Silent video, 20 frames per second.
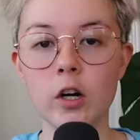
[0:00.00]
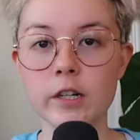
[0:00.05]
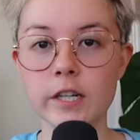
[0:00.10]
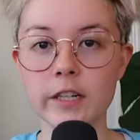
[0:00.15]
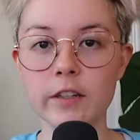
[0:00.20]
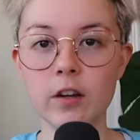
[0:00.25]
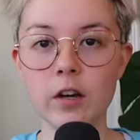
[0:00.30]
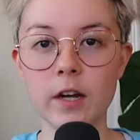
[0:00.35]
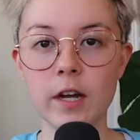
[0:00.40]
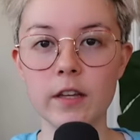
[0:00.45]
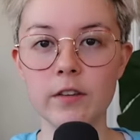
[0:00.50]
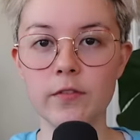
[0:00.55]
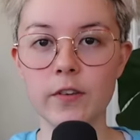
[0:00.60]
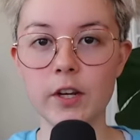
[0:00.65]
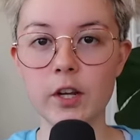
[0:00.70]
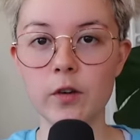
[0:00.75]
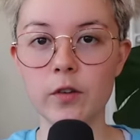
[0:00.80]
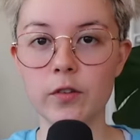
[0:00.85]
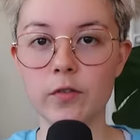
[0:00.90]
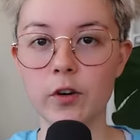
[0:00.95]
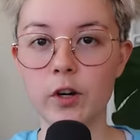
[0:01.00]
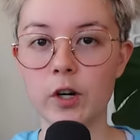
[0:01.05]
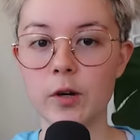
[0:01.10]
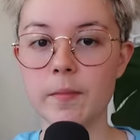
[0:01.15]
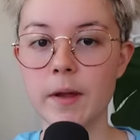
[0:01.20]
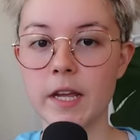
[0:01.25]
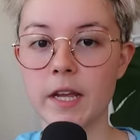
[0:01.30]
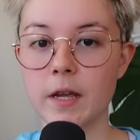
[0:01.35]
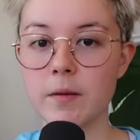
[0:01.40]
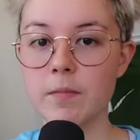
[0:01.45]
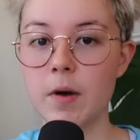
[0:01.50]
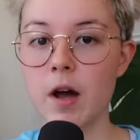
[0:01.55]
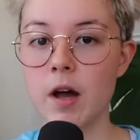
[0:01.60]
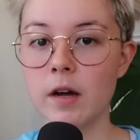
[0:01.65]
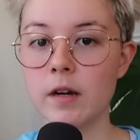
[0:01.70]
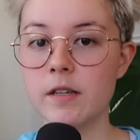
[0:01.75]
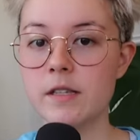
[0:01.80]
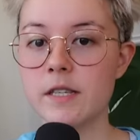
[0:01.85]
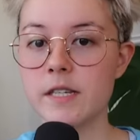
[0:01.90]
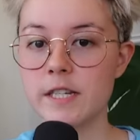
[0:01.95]
Her TikTok has videos of her making
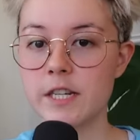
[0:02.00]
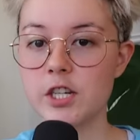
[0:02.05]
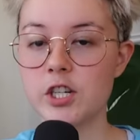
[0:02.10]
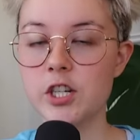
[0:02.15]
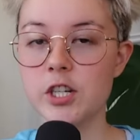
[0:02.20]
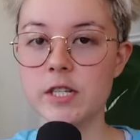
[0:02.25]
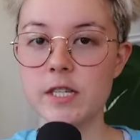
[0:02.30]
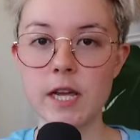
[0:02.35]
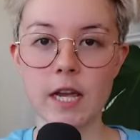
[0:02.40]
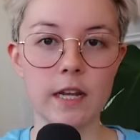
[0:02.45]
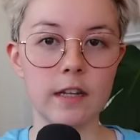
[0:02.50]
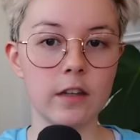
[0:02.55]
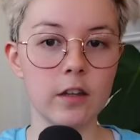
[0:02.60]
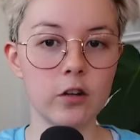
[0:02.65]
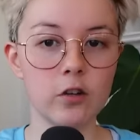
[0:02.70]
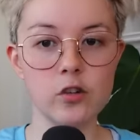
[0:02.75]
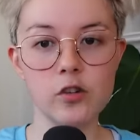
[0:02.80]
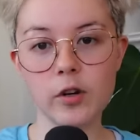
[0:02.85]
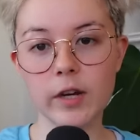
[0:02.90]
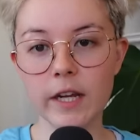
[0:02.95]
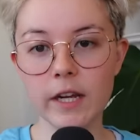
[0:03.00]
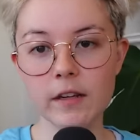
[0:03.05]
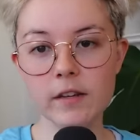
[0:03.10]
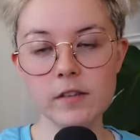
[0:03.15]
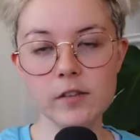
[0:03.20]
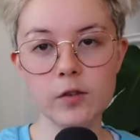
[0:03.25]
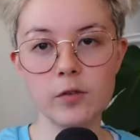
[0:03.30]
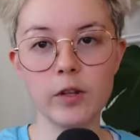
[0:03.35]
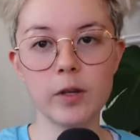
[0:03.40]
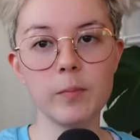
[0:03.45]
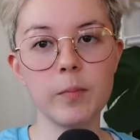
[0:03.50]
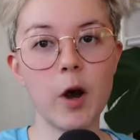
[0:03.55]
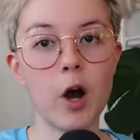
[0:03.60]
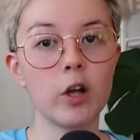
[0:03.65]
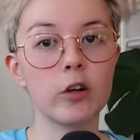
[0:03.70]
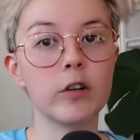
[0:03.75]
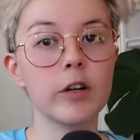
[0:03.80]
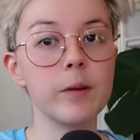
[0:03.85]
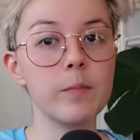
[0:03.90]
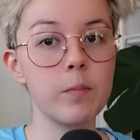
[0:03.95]
mugs, dishes, and little trinkets using
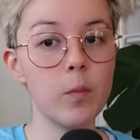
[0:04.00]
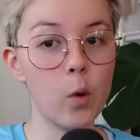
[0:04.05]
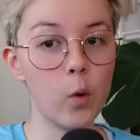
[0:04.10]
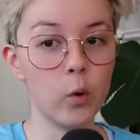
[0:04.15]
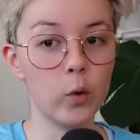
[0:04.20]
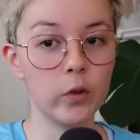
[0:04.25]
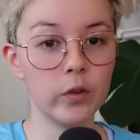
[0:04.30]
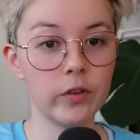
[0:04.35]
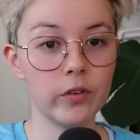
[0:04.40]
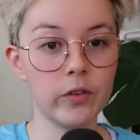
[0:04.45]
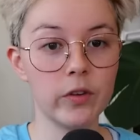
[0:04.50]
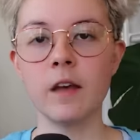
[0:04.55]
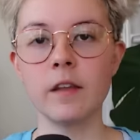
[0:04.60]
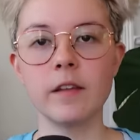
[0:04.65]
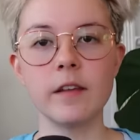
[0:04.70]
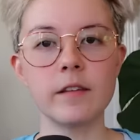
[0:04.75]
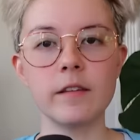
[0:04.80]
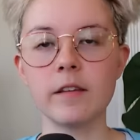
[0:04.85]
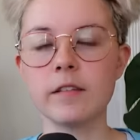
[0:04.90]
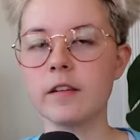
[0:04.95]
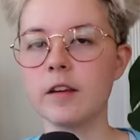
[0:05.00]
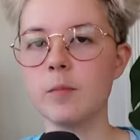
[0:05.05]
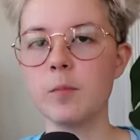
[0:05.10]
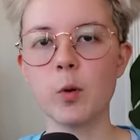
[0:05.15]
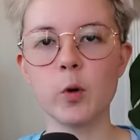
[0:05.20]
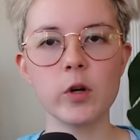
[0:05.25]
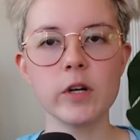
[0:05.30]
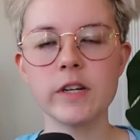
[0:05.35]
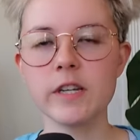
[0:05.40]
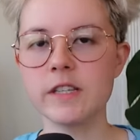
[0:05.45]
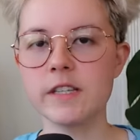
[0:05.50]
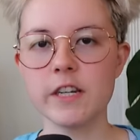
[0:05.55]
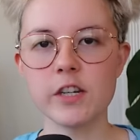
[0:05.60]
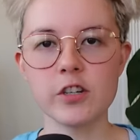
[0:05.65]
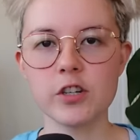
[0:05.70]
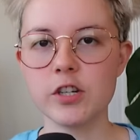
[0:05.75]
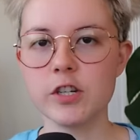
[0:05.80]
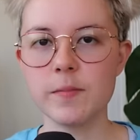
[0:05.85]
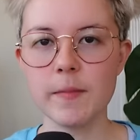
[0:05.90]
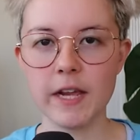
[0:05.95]
pottery molds. This is an important
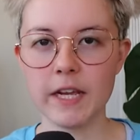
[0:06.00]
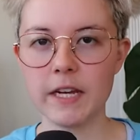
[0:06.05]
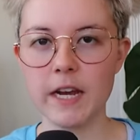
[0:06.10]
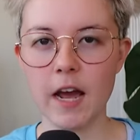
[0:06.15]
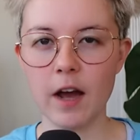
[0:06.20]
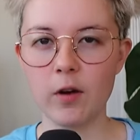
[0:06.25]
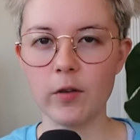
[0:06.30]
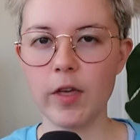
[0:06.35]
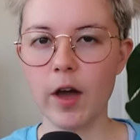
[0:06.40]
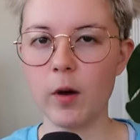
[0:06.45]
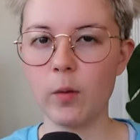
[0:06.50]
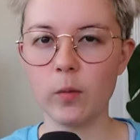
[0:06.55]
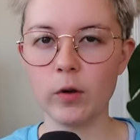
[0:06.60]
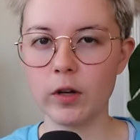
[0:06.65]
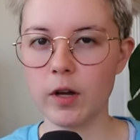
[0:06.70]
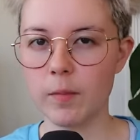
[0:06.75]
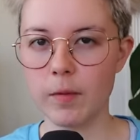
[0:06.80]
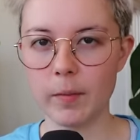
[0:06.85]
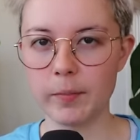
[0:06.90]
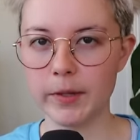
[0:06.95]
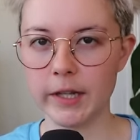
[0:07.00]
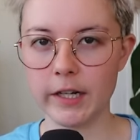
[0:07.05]
distinction to make now that will come up